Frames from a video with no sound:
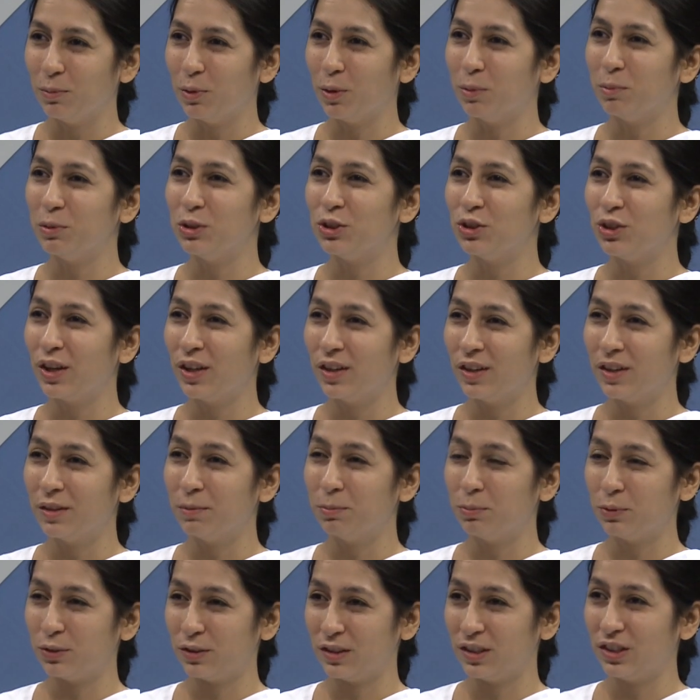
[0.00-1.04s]
moment you hear
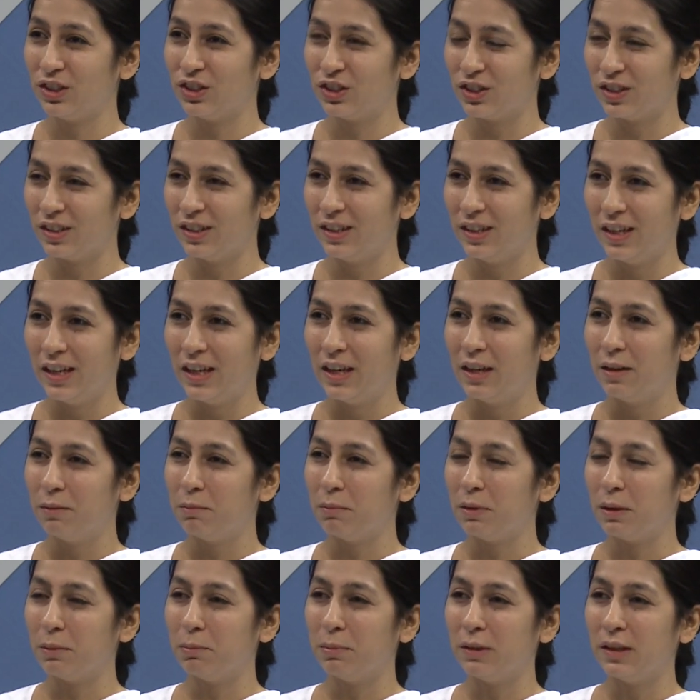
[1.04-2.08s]
position,
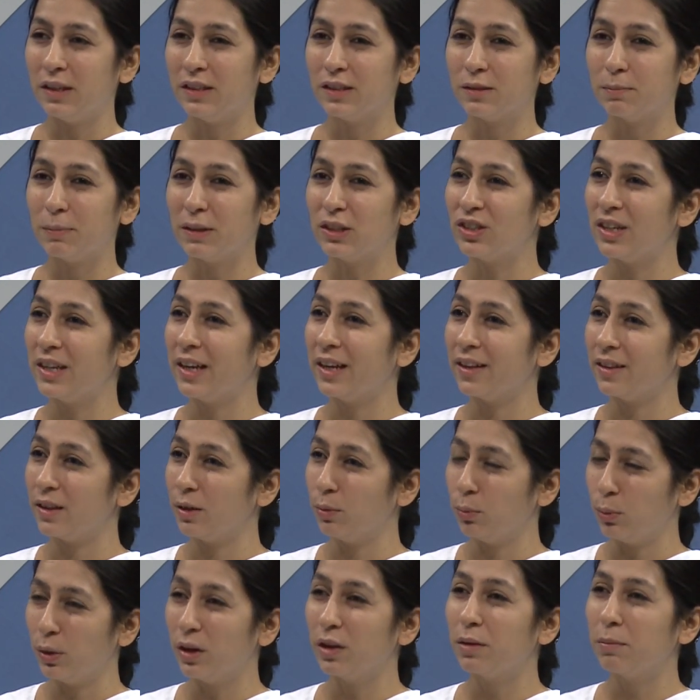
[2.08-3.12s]
maybe especially at
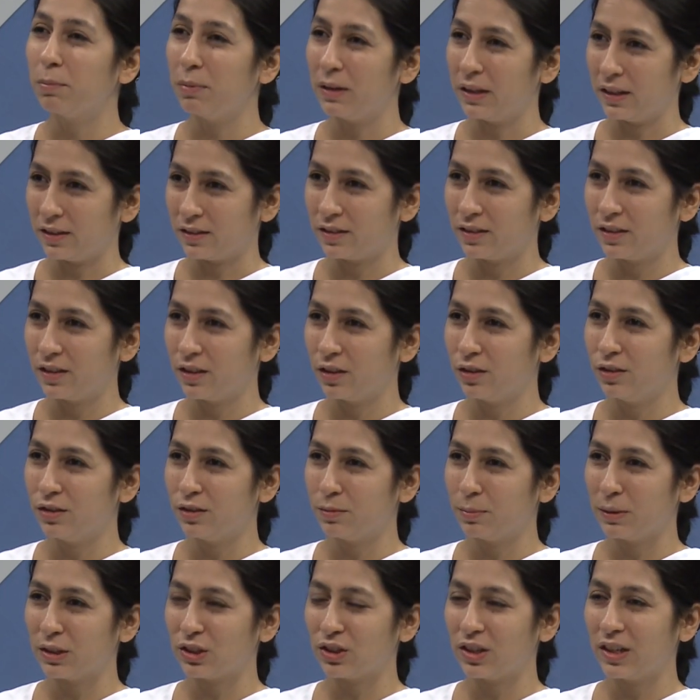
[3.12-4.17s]
the workplace,
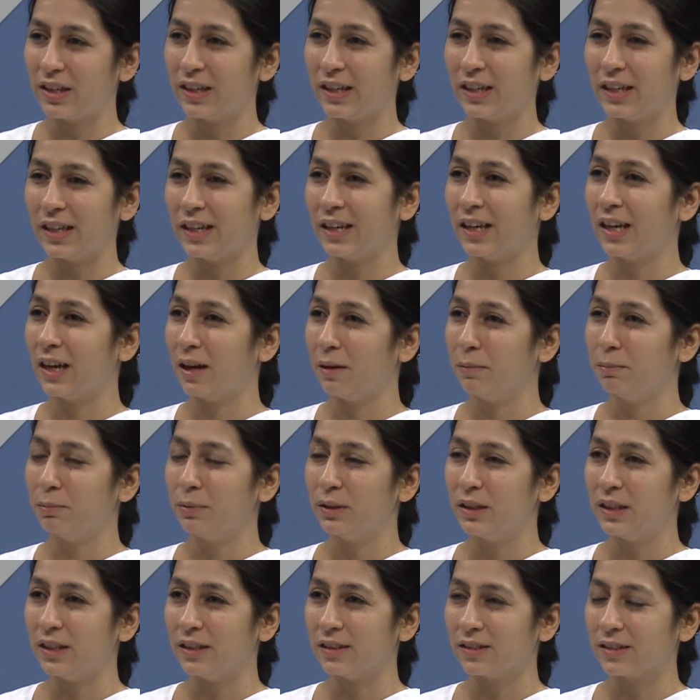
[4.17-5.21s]
especially in
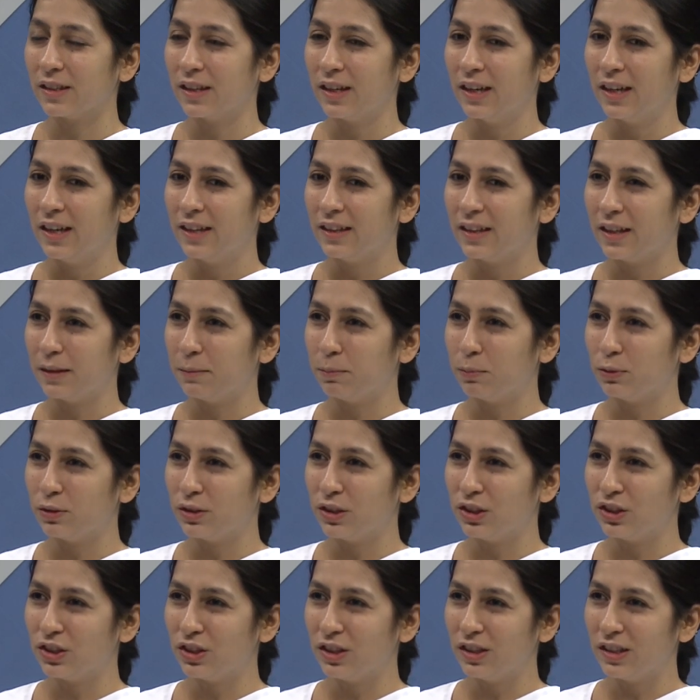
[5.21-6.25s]
companies, that
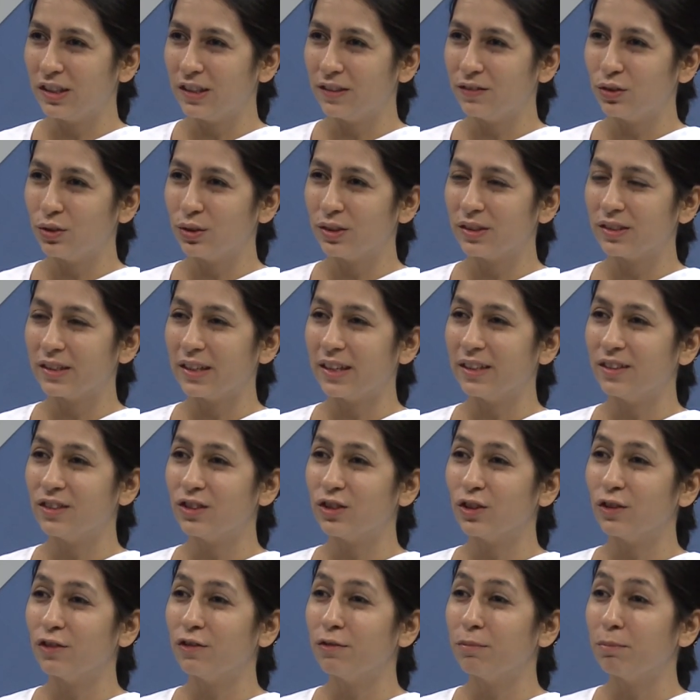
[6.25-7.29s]
position gives you a
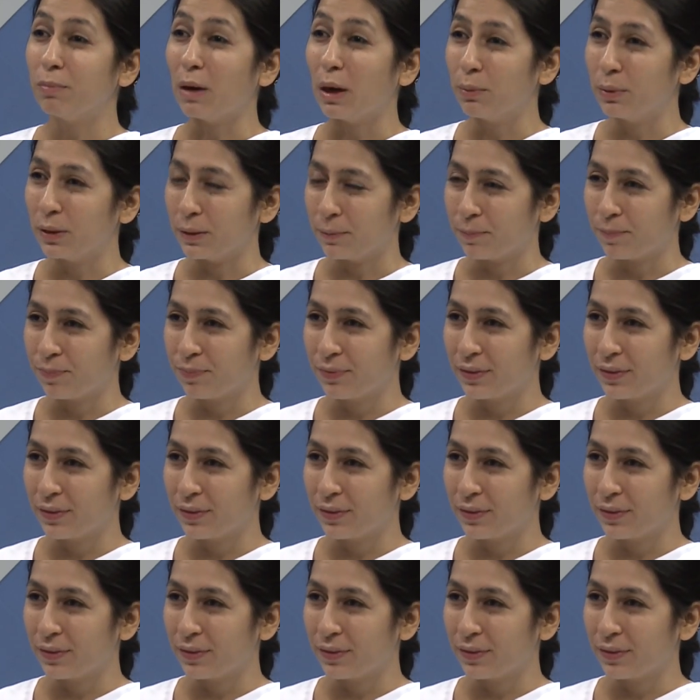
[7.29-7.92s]
sense of power.